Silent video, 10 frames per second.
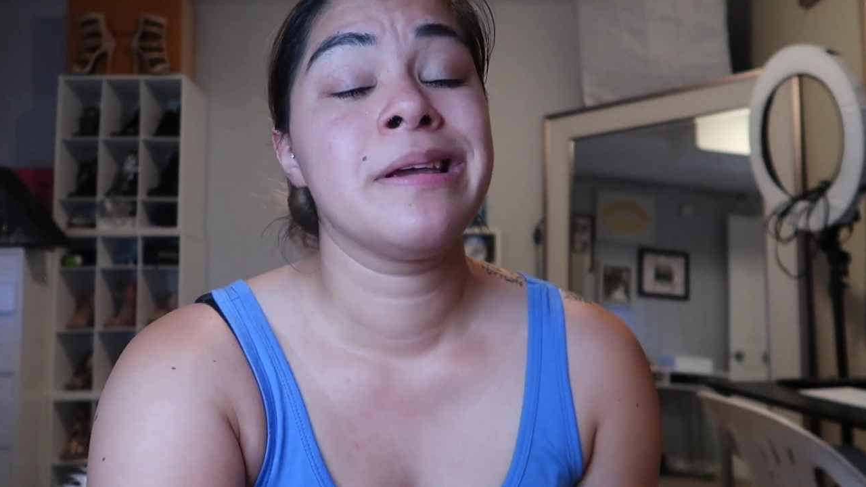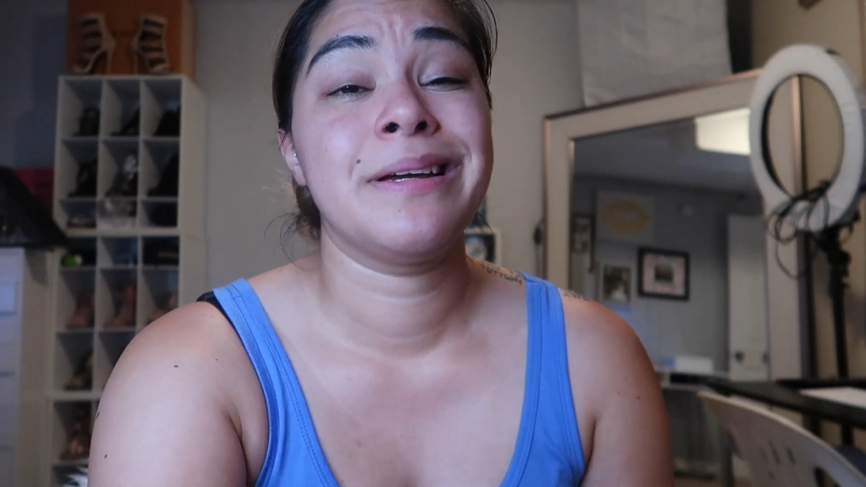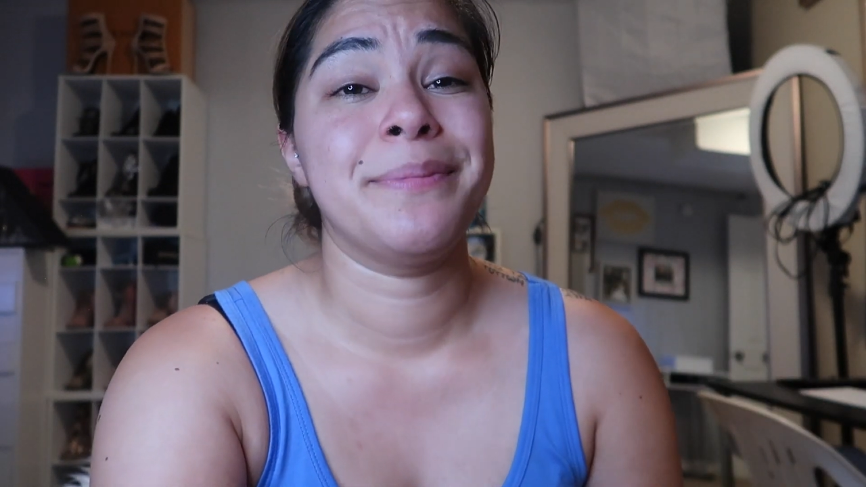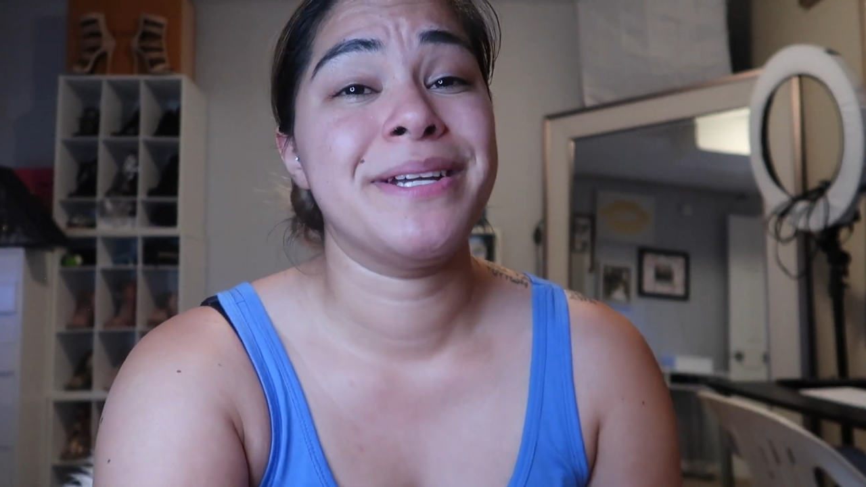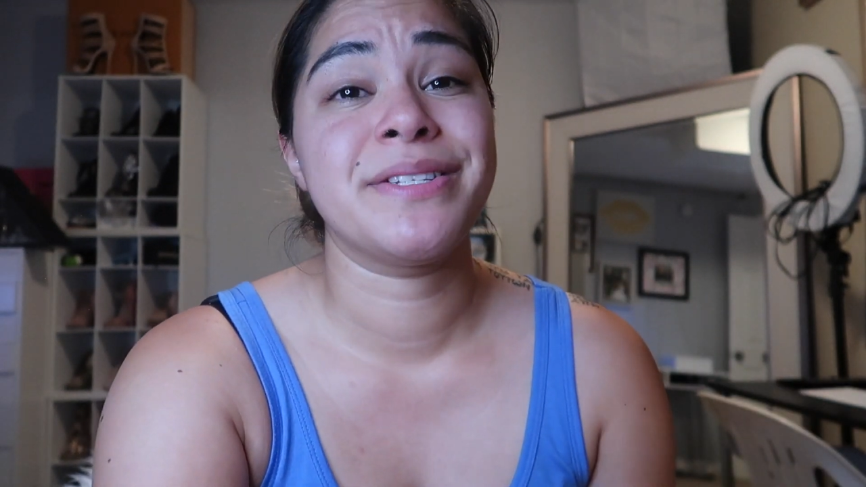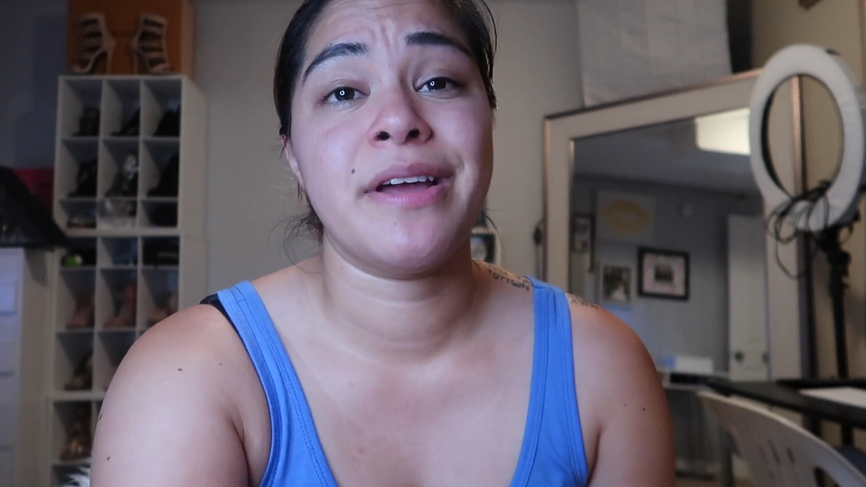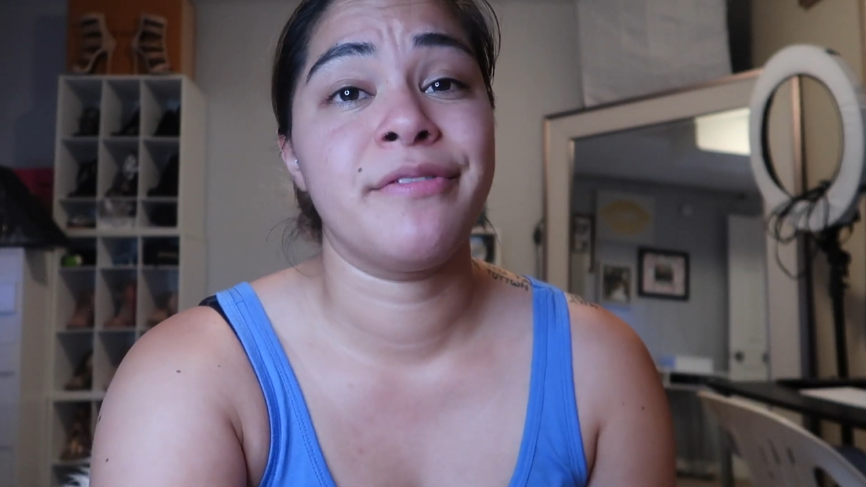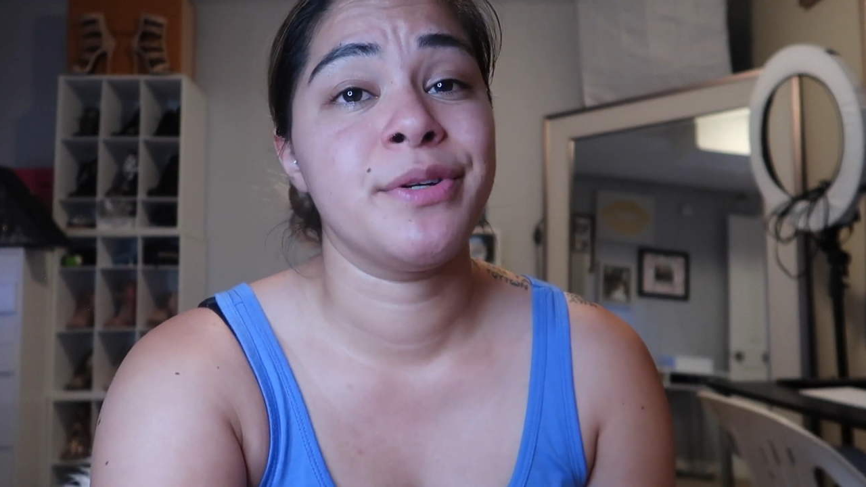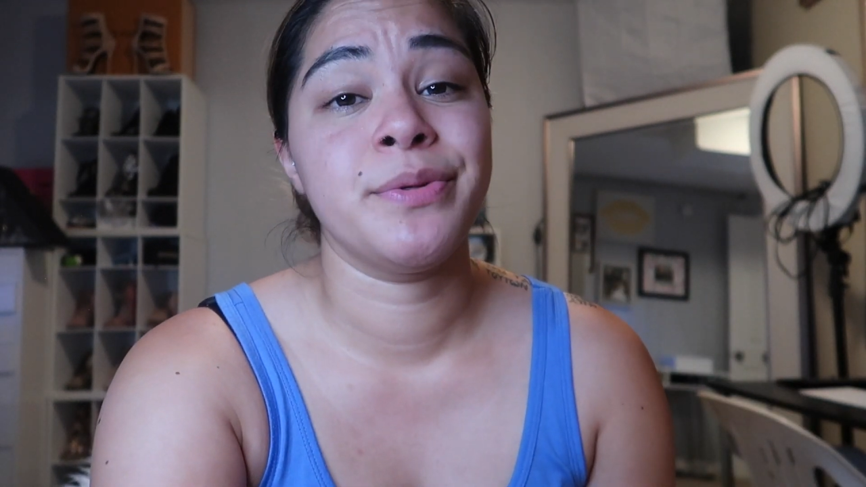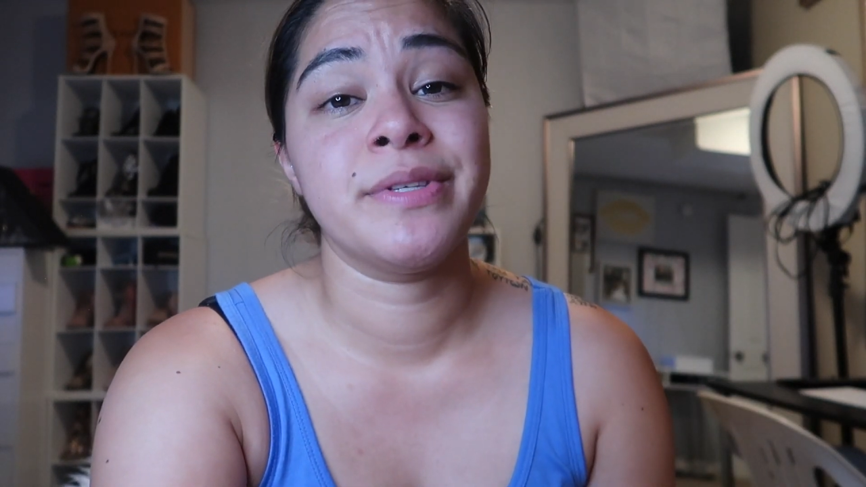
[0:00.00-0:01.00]
Let me just have
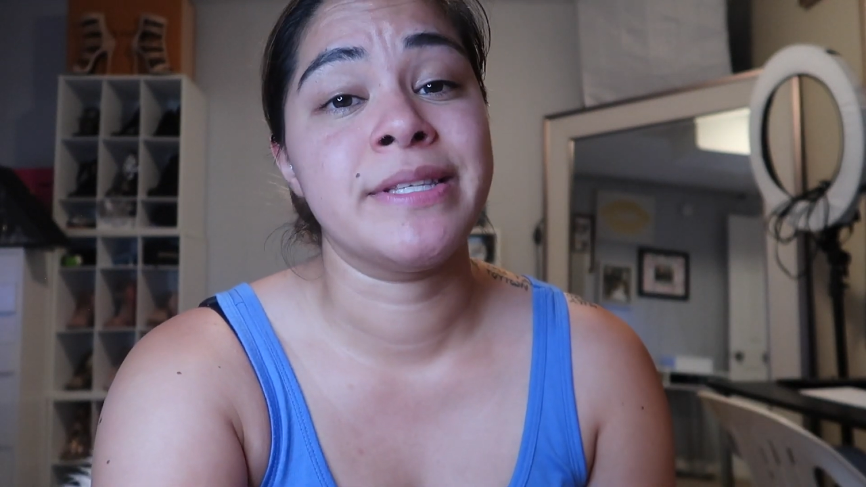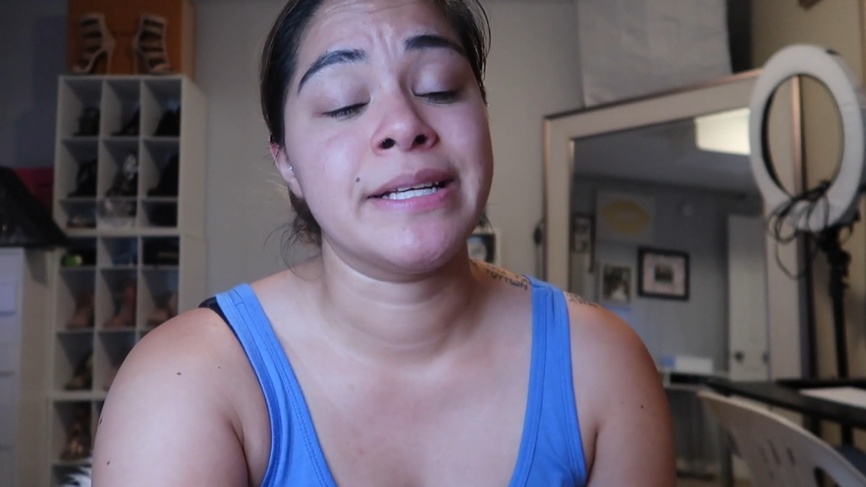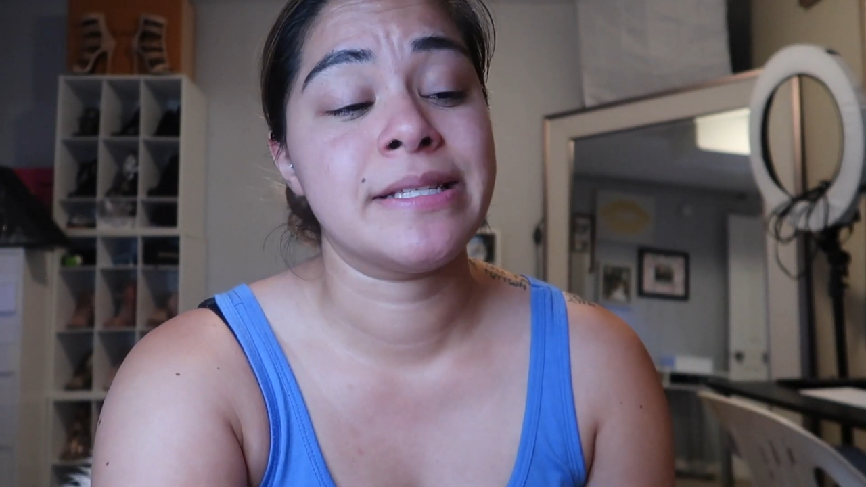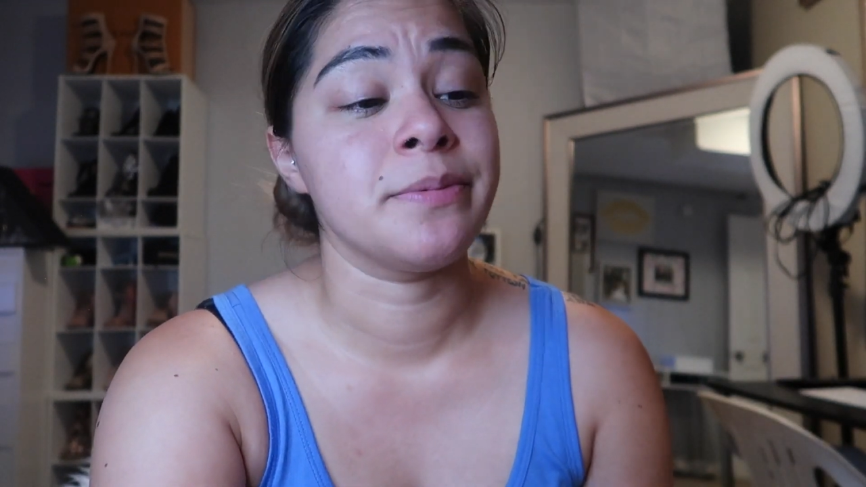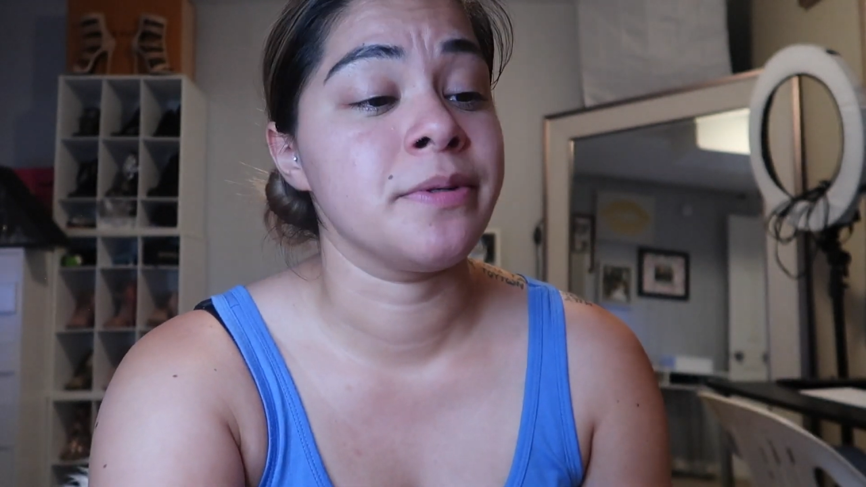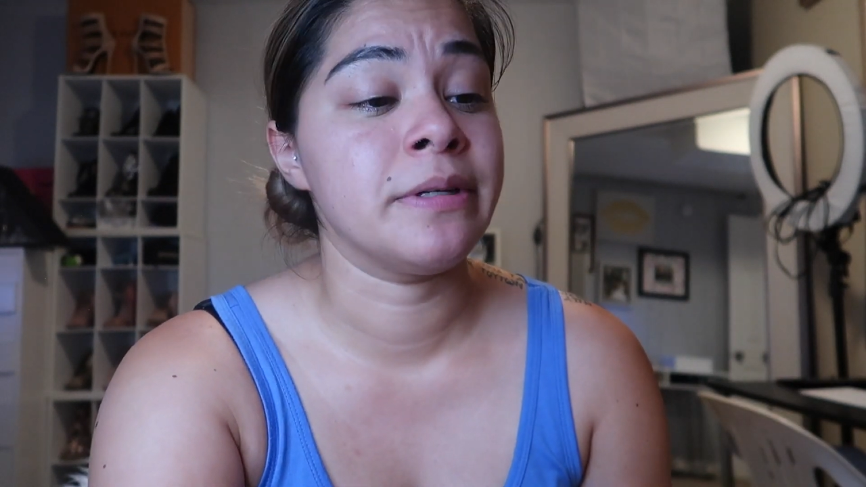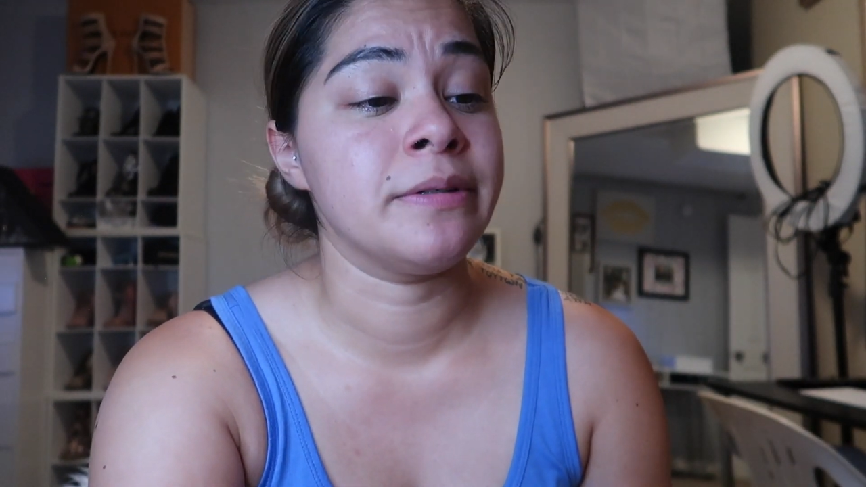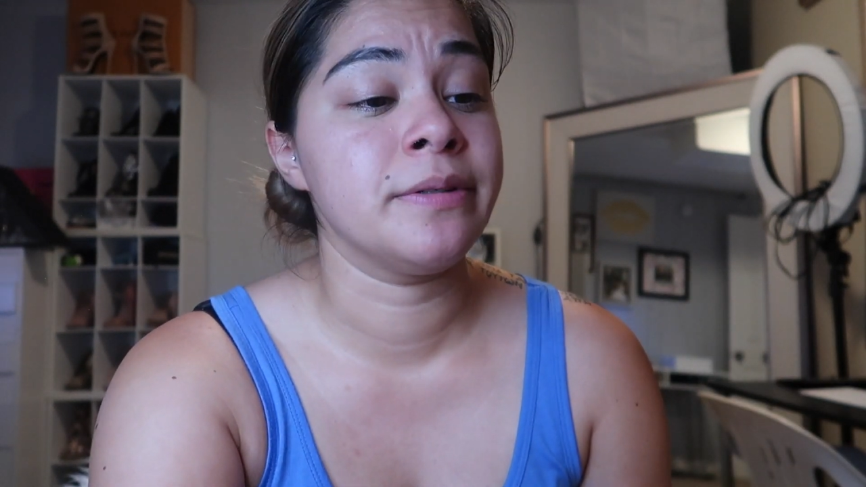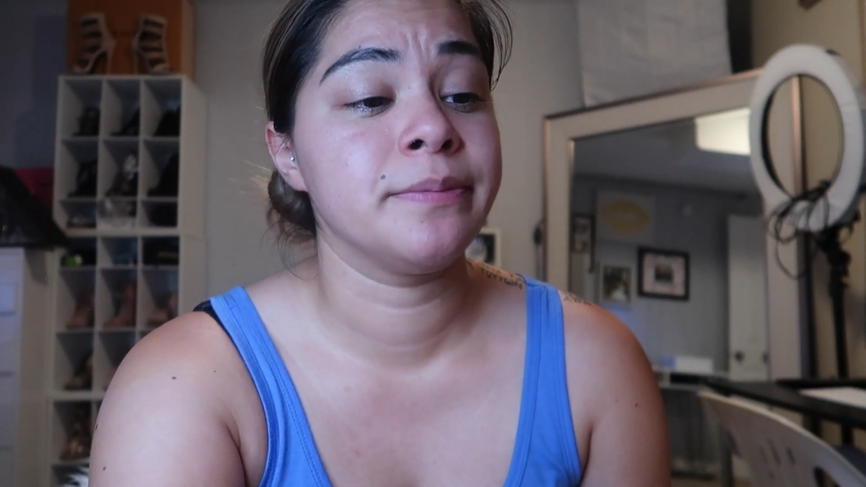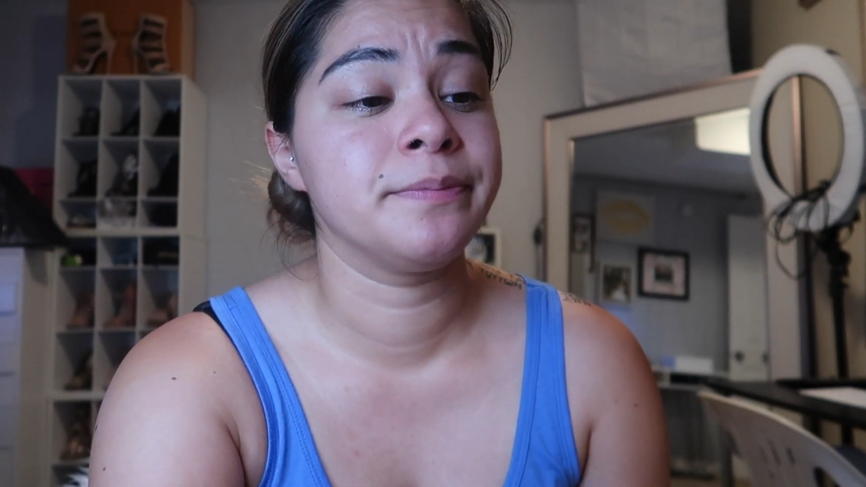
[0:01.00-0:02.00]
her do this next time around.